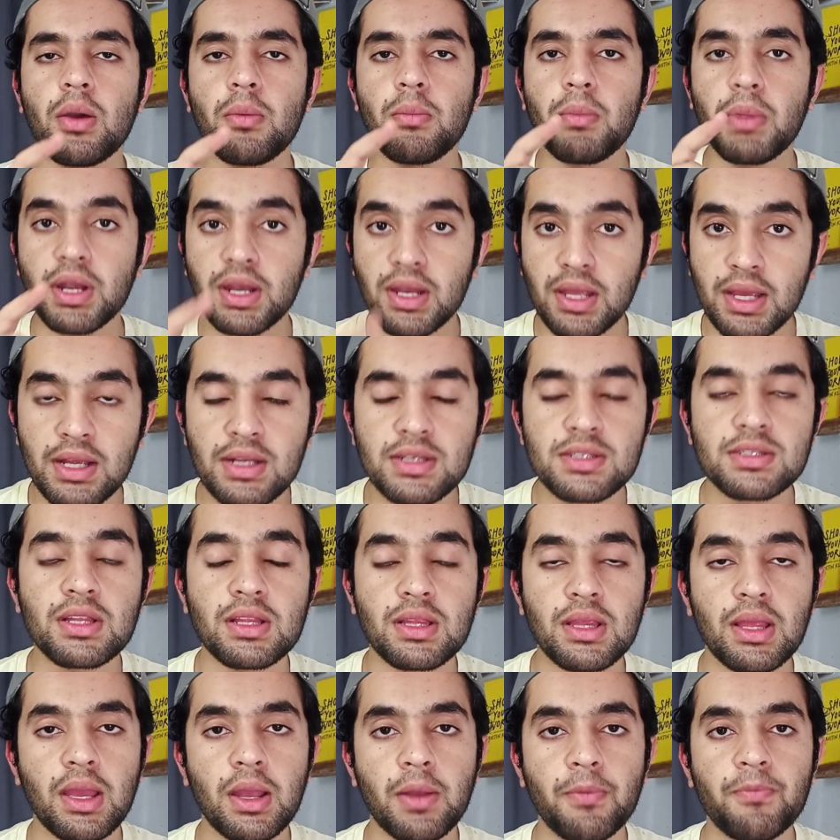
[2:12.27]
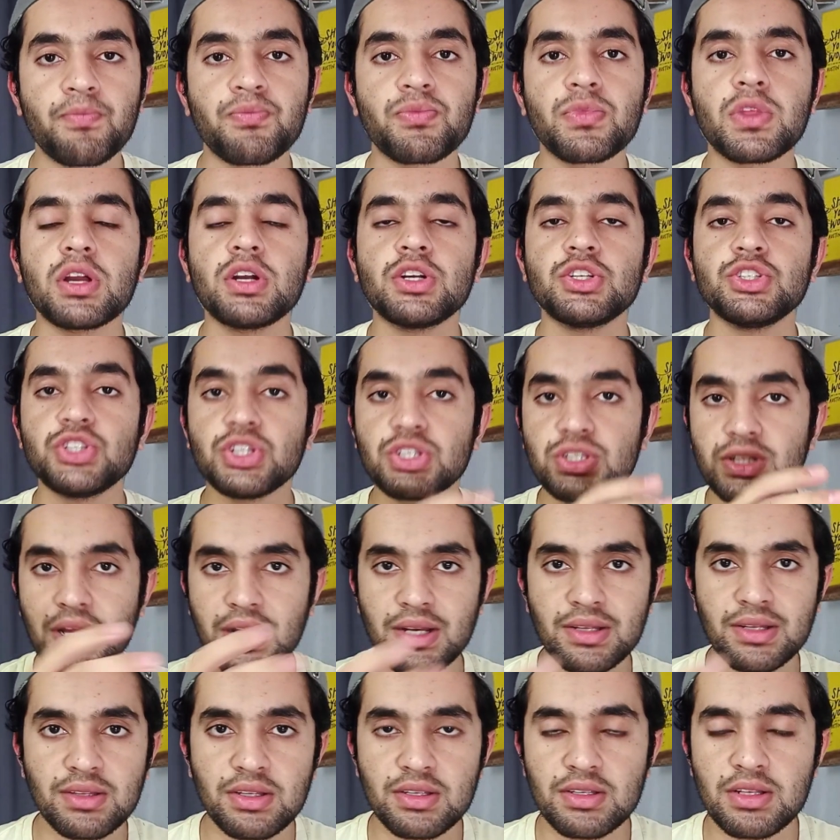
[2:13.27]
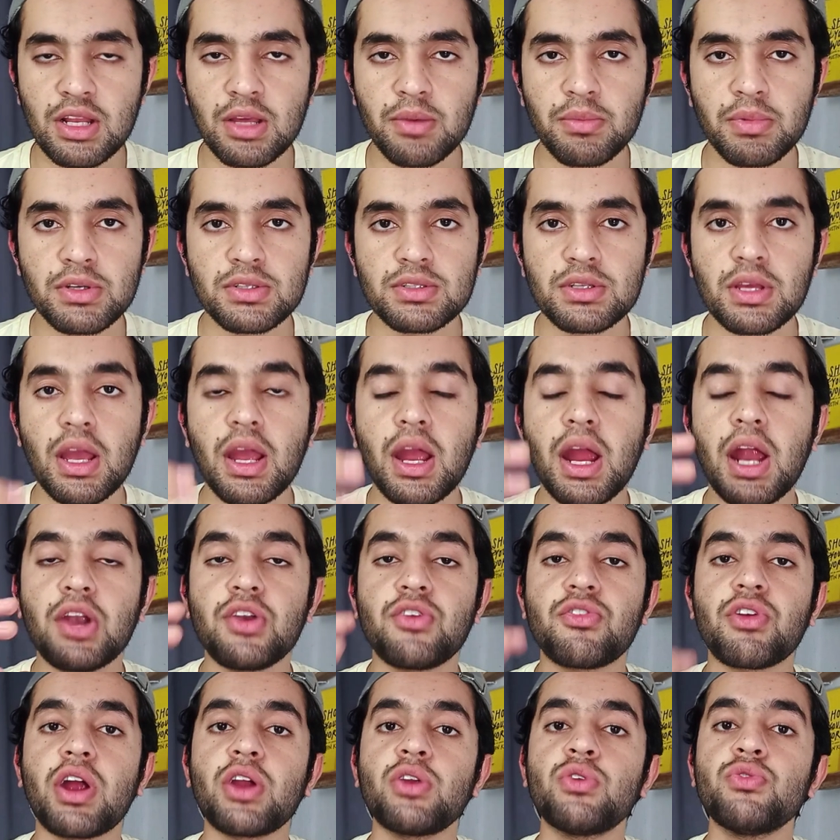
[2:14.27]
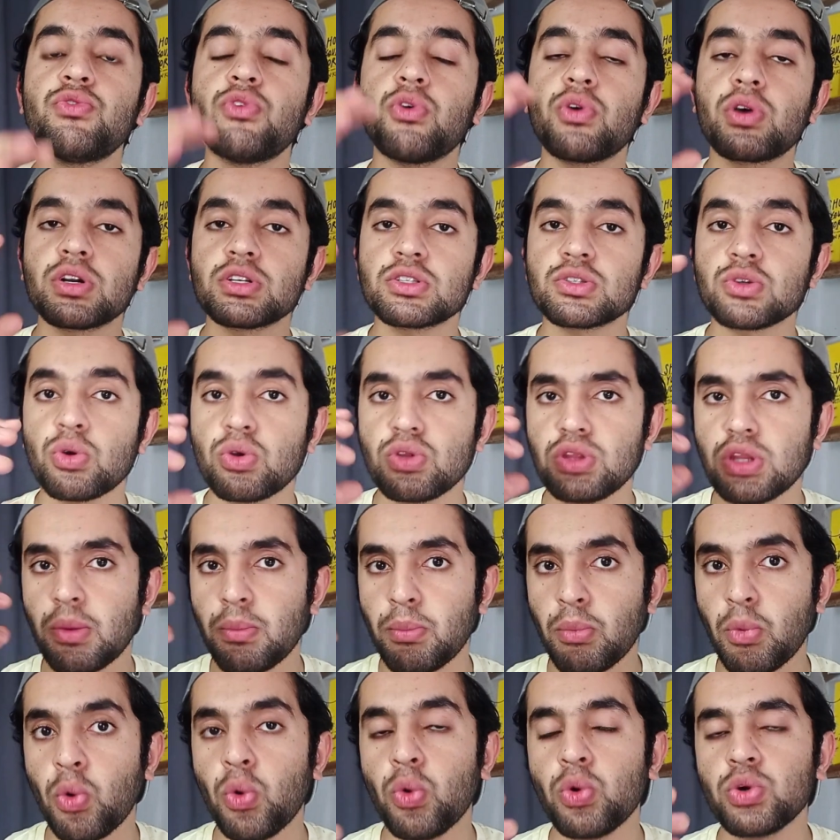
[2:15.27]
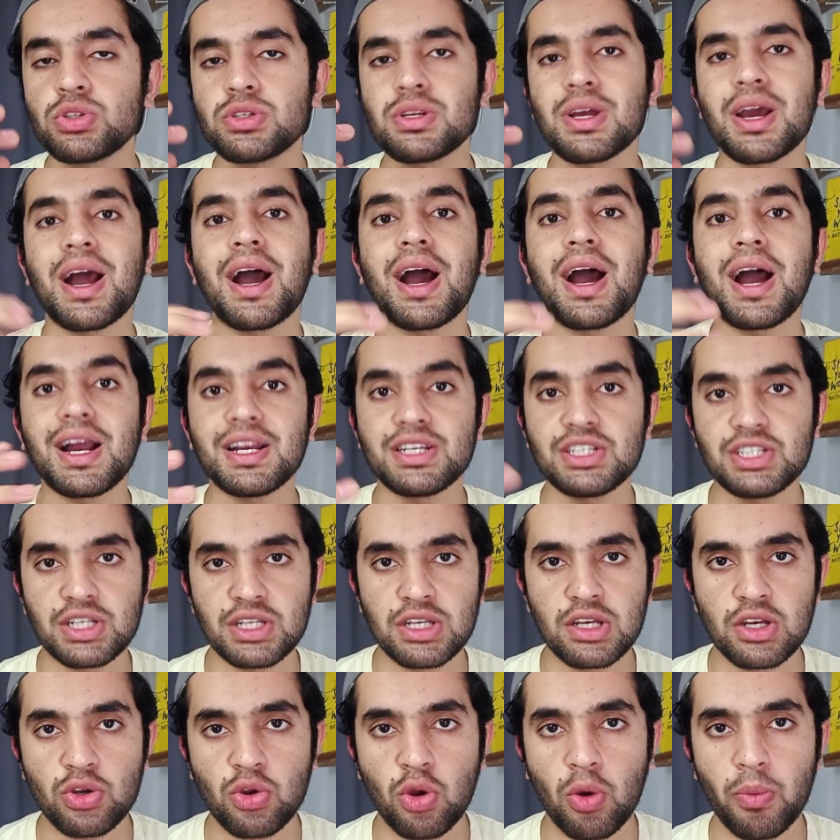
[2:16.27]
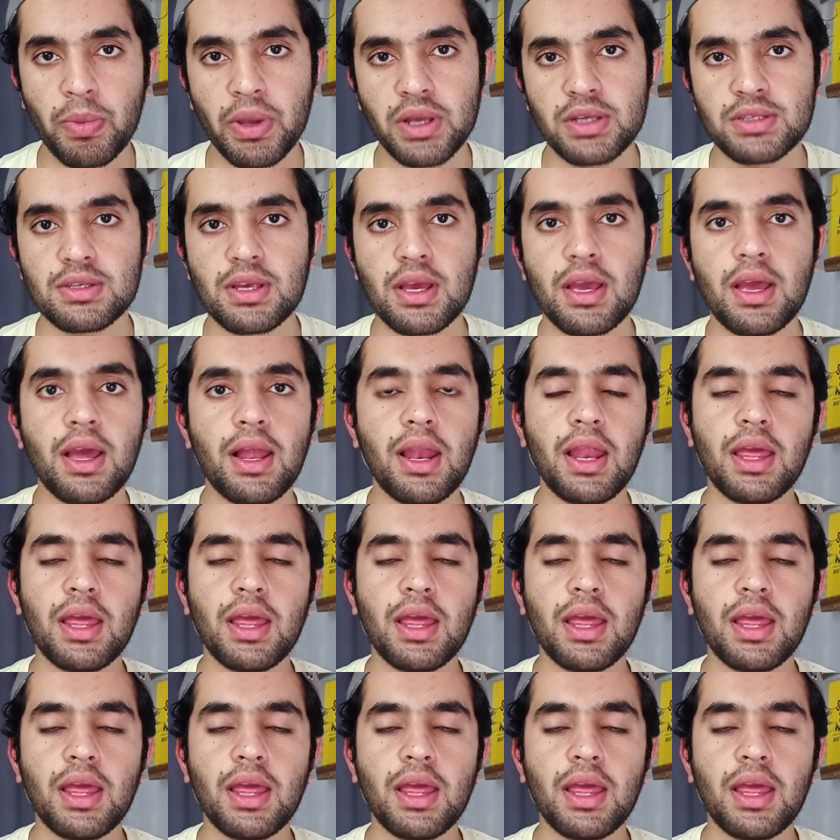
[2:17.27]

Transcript: But here's the thing, just get the syllabus and try to focus on the most high yielded topics.